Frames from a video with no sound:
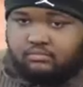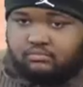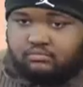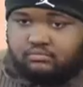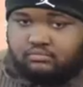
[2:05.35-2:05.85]

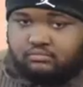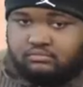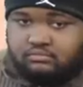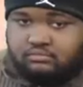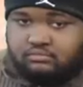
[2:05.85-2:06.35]

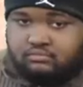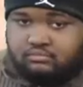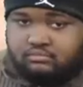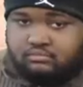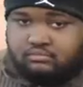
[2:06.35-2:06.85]

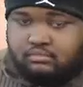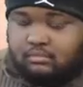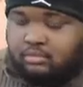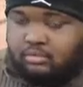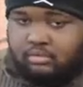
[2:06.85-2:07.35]

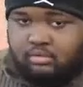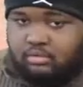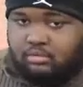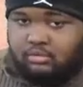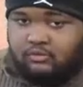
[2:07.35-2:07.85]

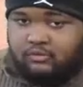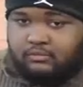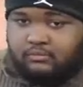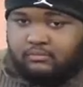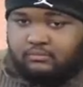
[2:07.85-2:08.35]

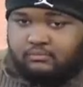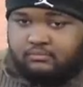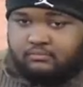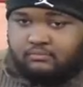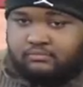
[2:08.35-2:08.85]

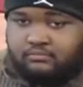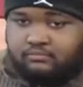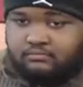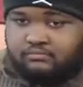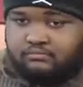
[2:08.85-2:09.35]

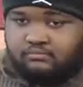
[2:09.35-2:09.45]
[no speech]